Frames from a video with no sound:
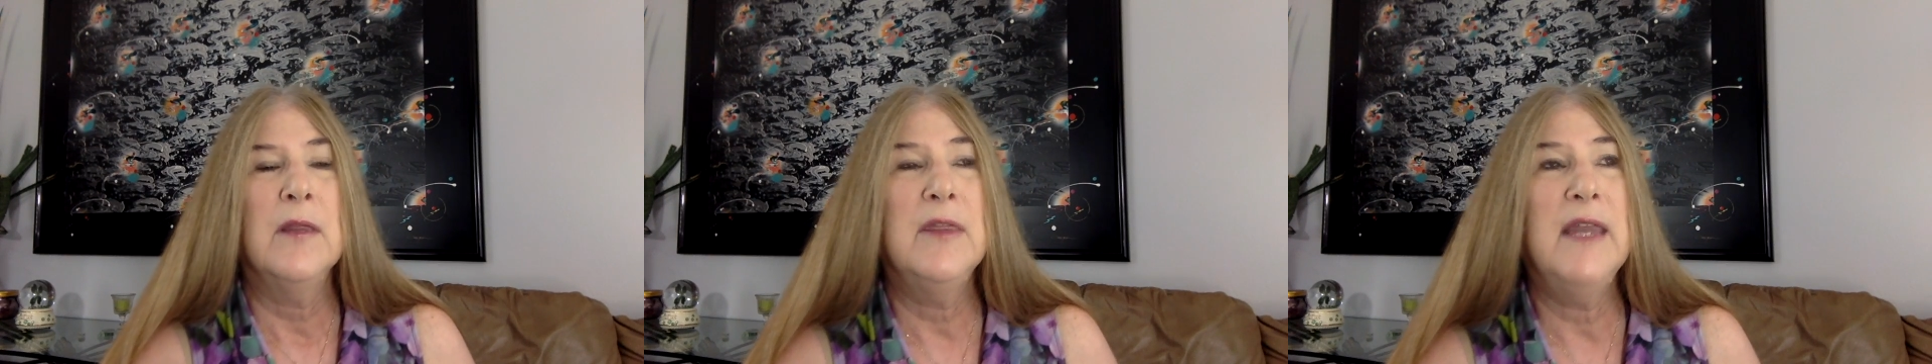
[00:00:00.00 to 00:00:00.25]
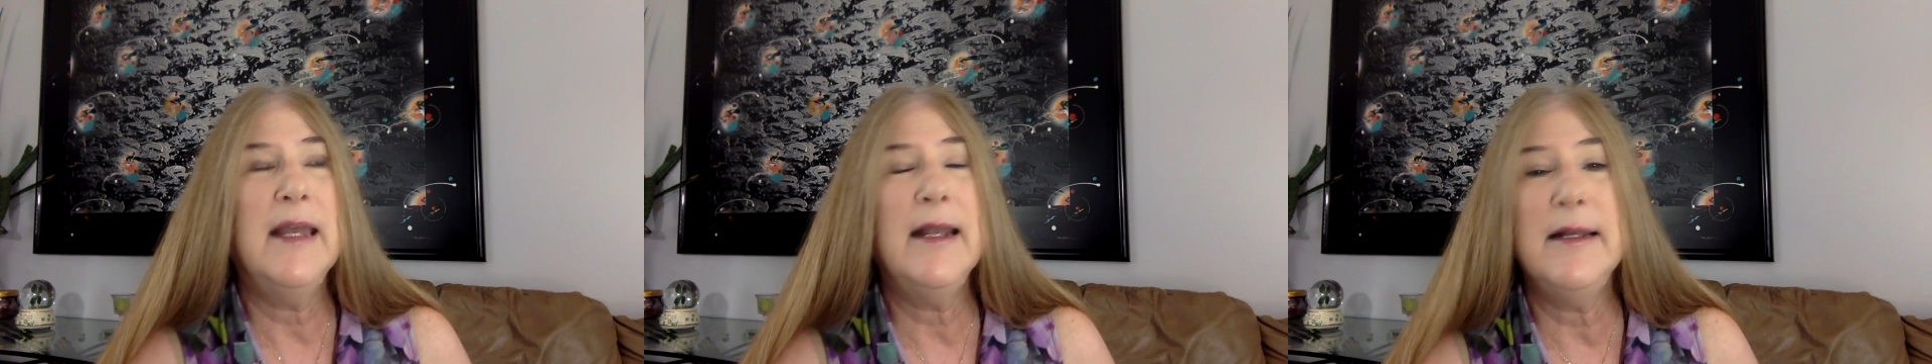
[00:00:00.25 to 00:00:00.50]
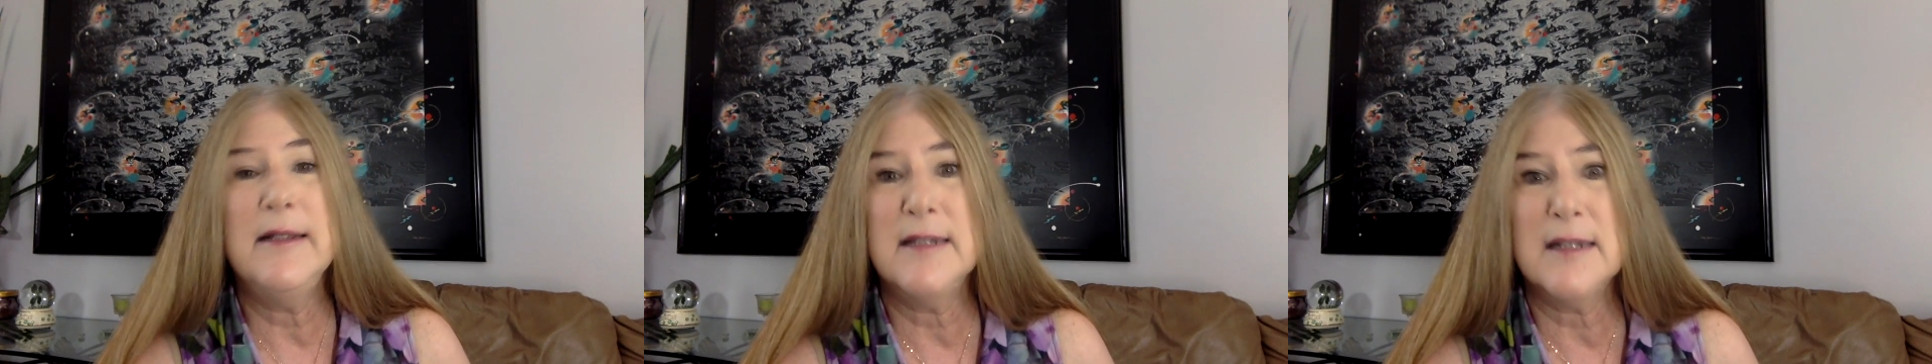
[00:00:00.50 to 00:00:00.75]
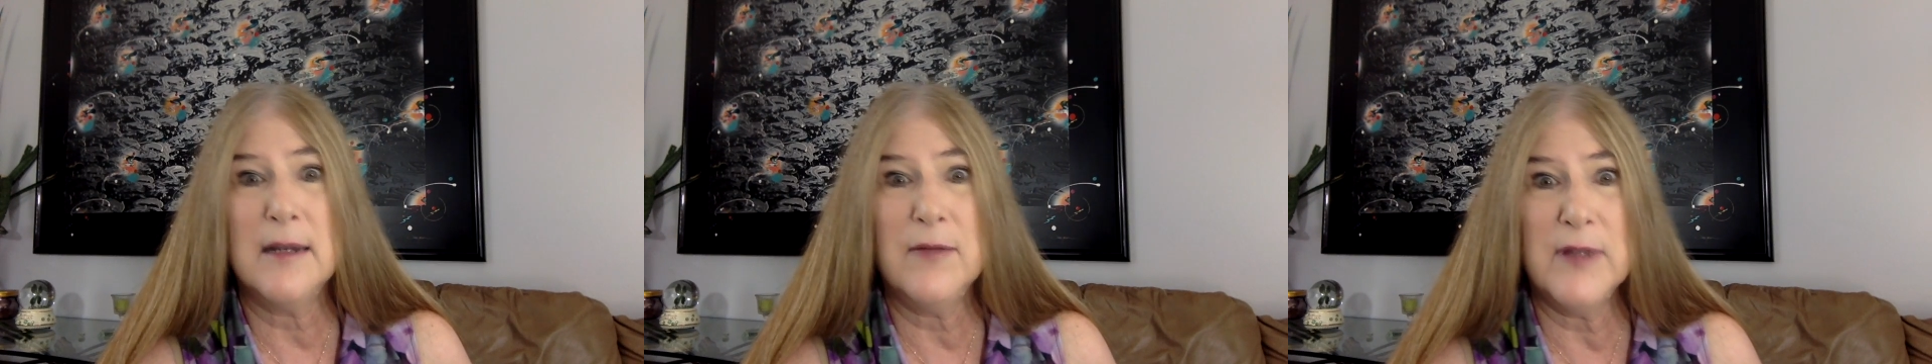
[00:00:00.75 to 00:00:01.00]
Then I
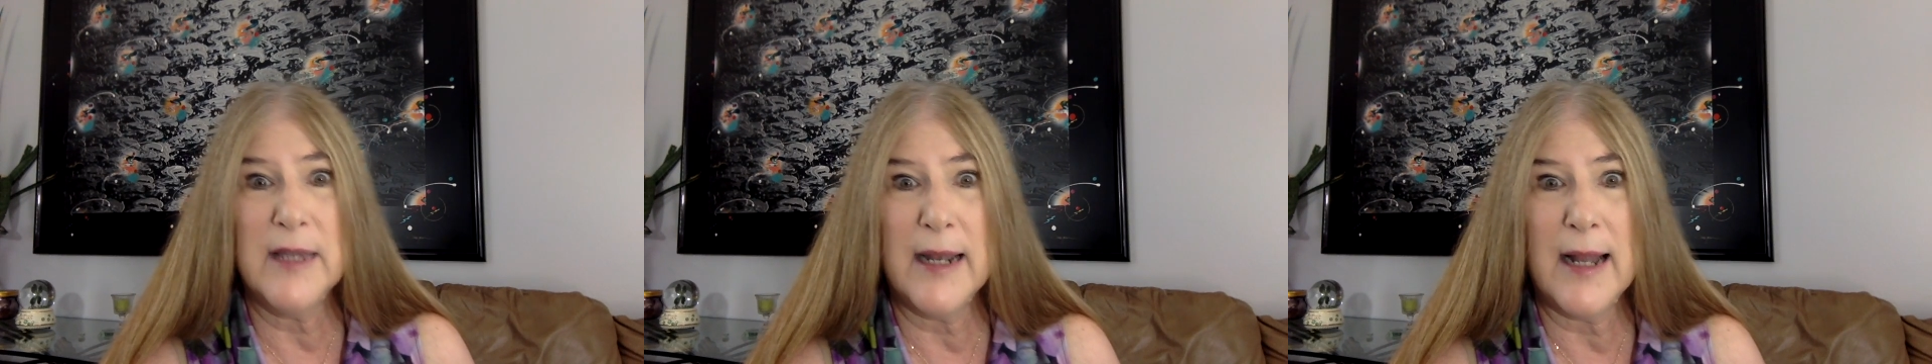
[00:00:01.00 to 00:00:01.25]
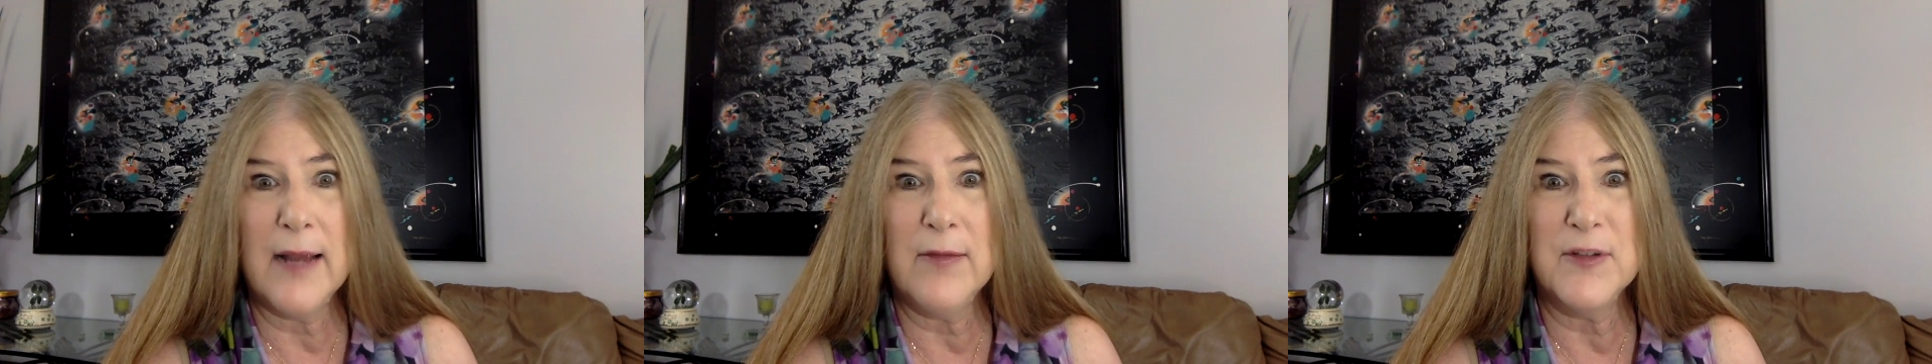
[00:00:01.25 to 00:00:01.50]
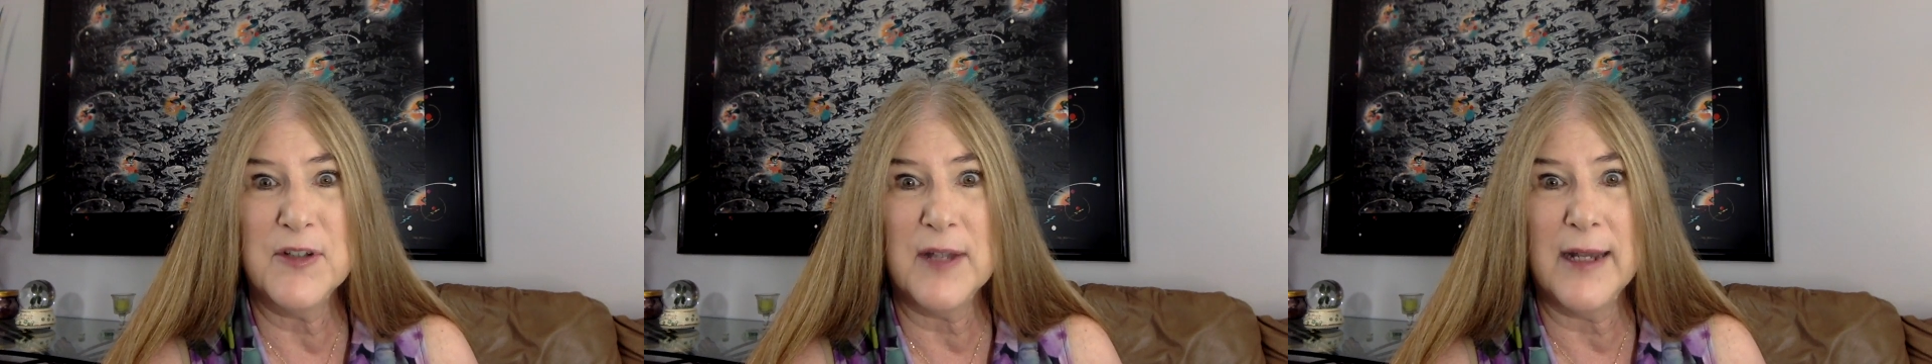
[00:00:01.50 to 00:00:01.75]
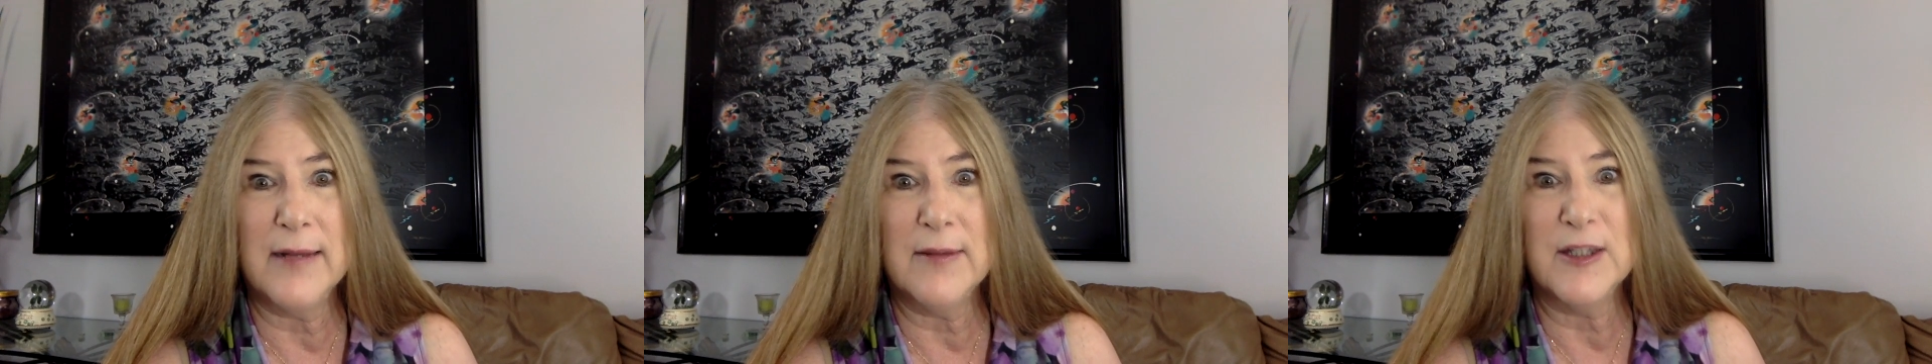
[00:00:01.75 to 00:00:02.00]
discovered that I was
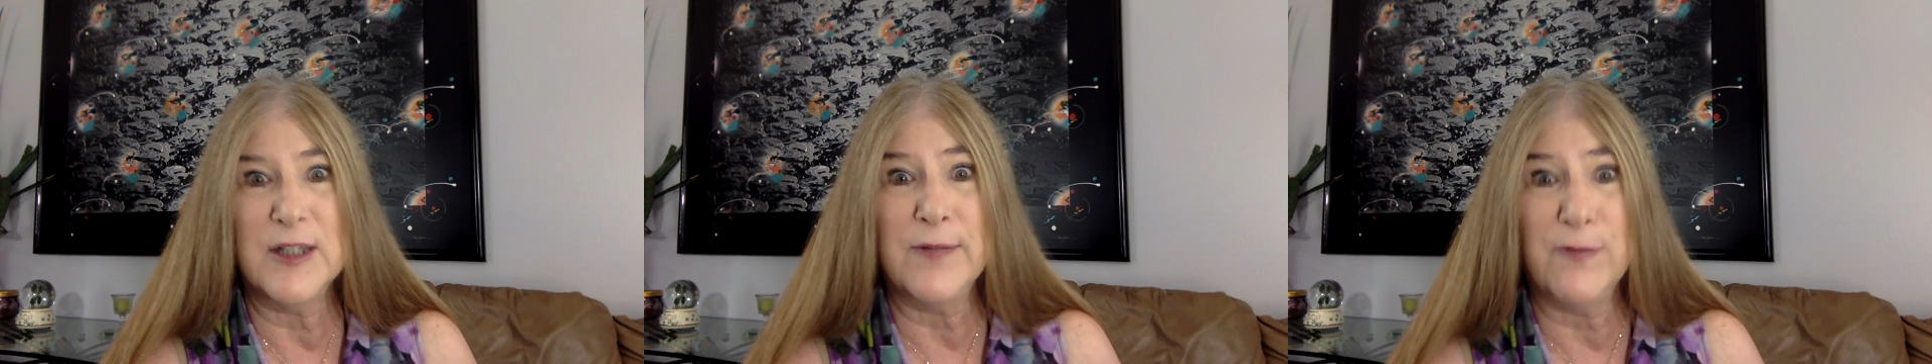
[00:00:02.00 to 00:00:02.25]
like this